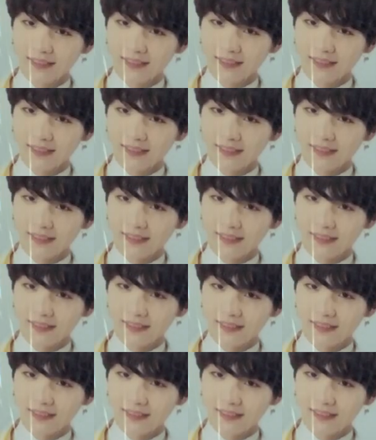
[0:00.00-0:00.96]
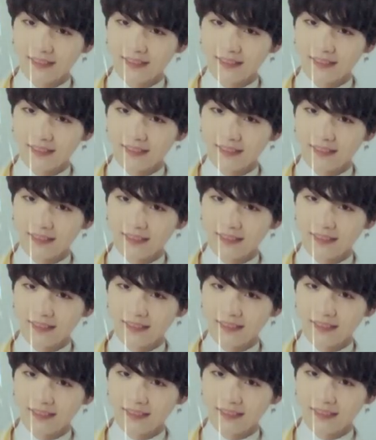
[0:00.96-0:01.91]

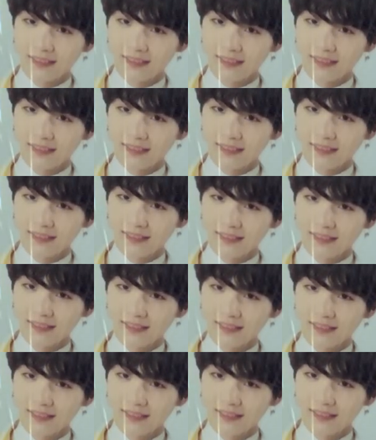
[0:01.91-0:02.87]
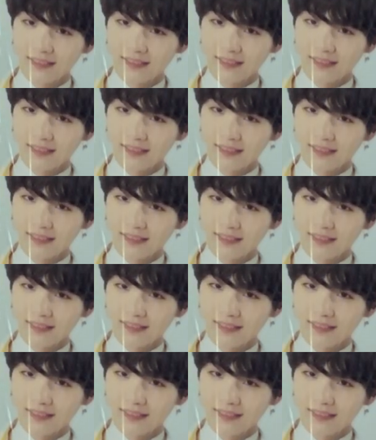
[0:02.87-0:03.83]

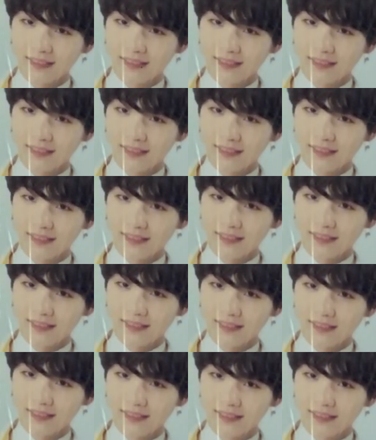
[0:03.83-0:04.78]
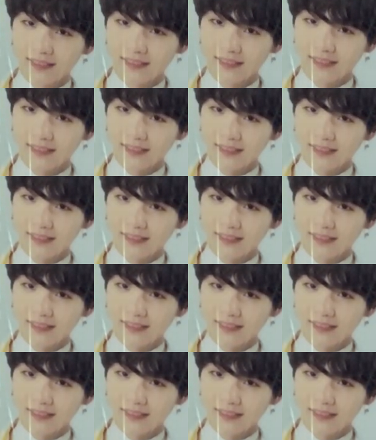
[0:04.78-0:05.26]
(not speaking)